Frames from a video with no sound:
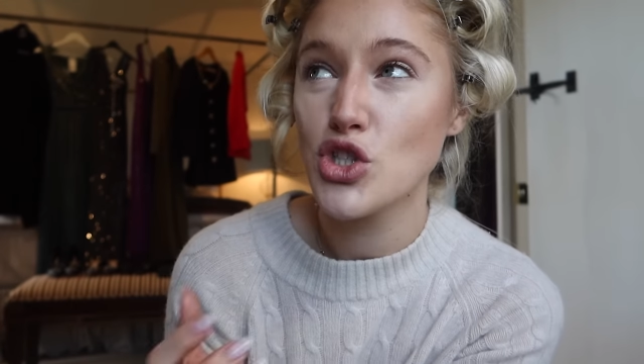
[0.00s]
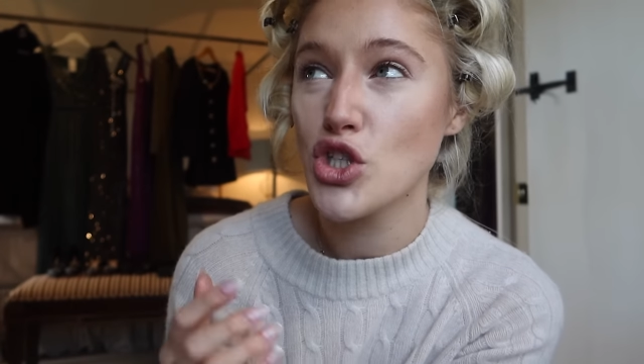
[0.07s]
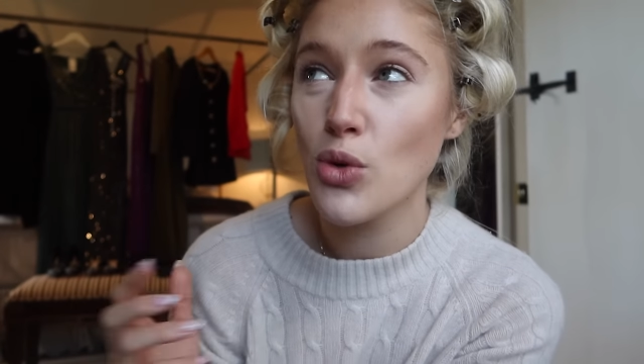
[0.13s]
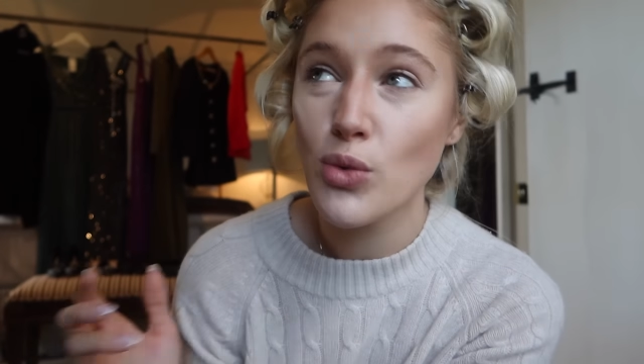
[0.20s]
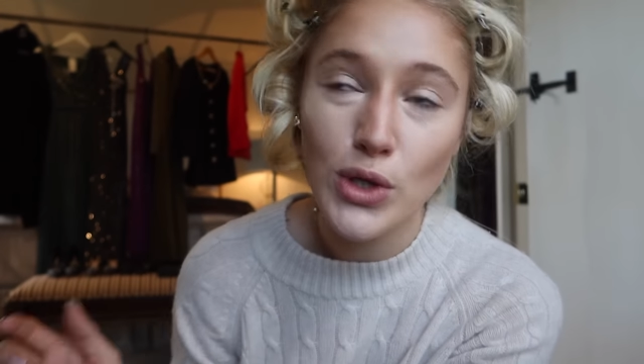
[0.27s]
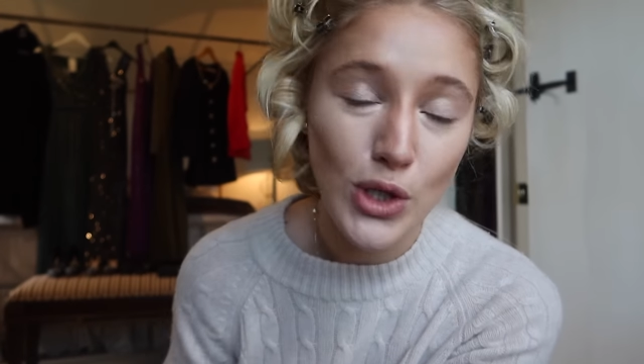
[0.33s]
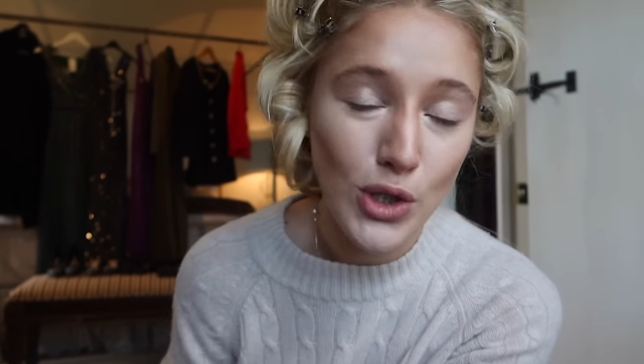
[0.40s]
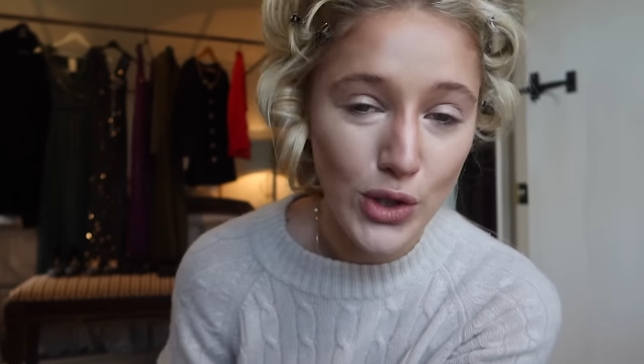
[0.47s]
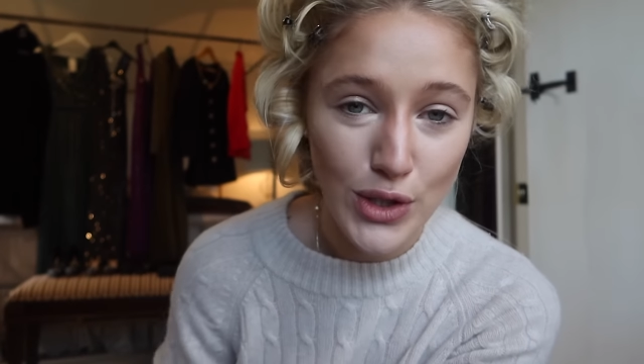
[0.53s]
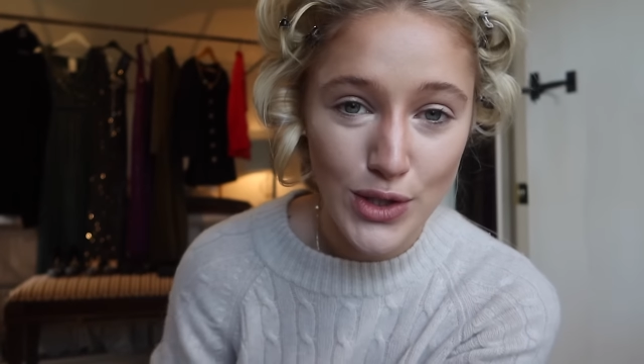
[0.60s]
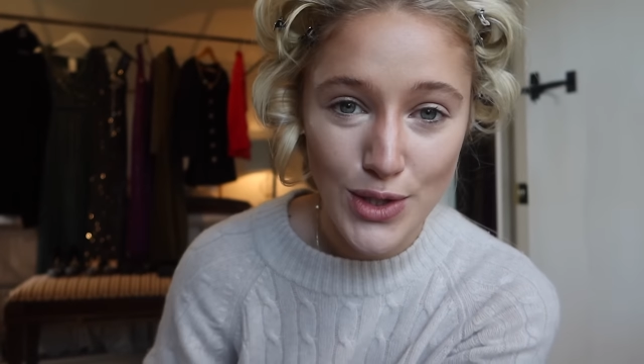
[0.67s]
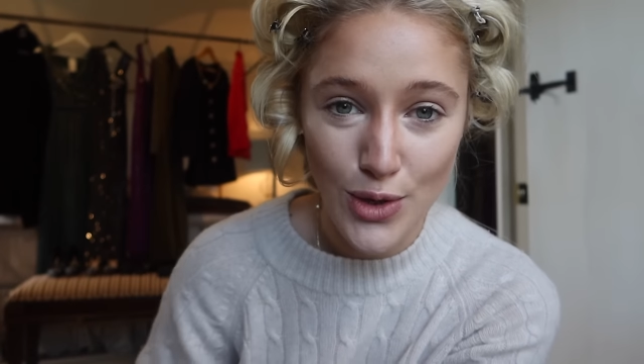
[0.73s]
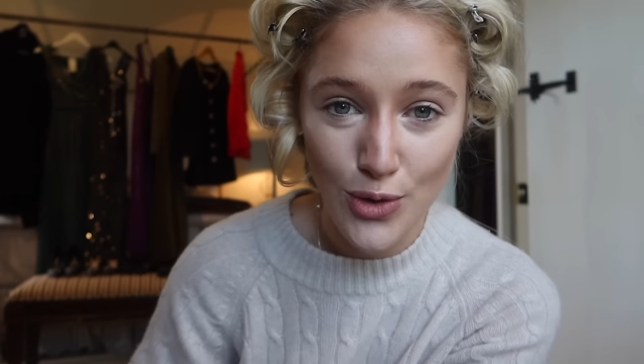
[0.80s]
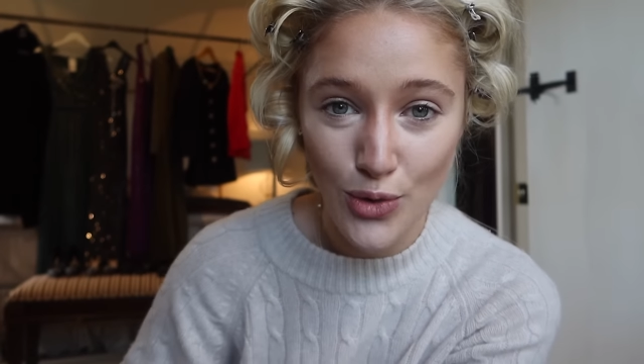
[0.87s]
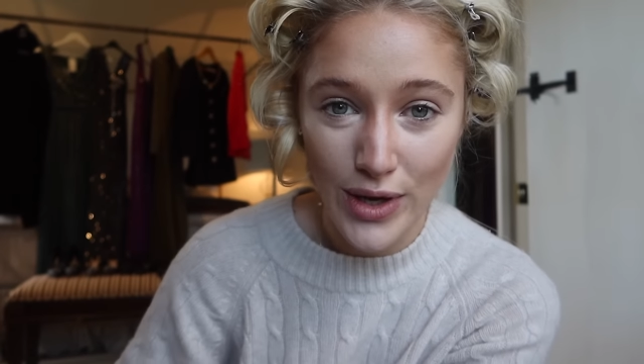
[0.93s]
you don't want to look as
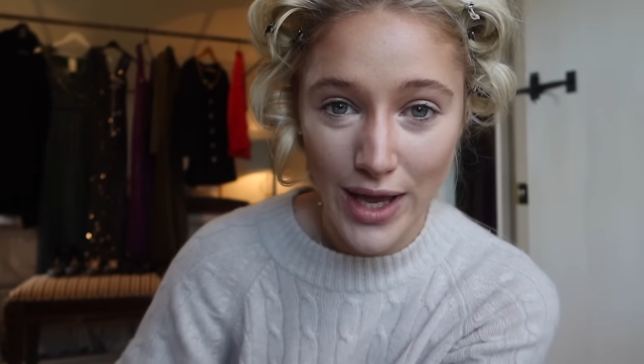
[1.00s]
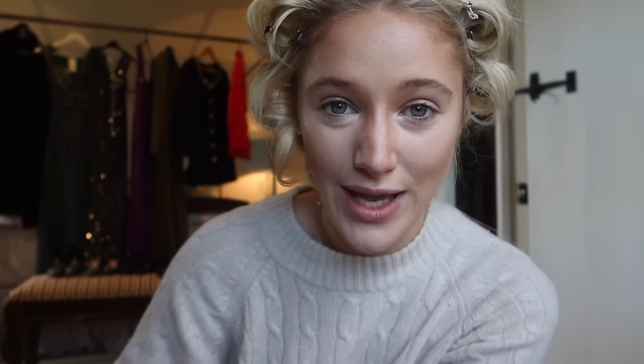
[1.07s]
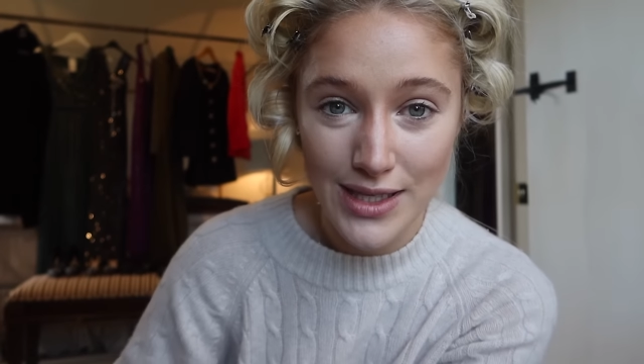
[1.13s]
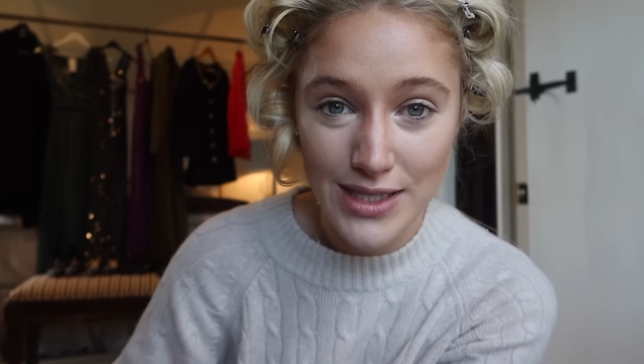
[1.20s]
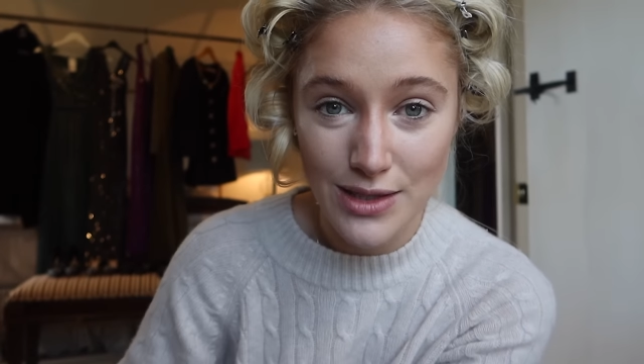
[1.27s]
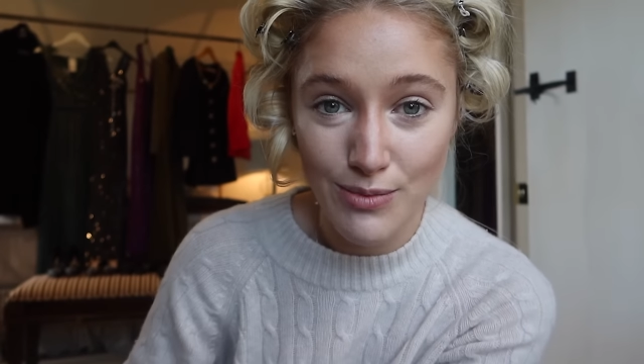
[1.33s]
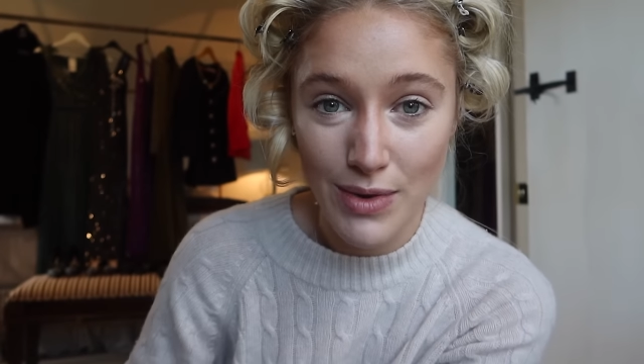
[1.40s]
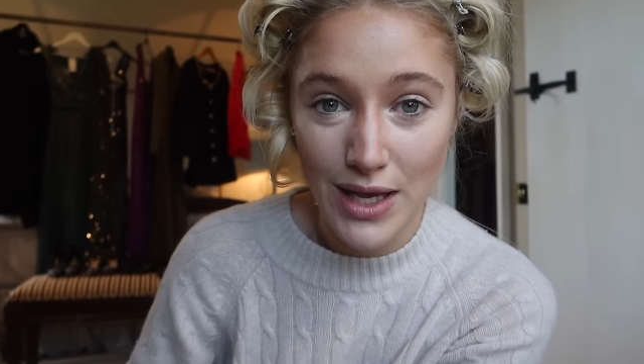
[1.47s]
though you're caked in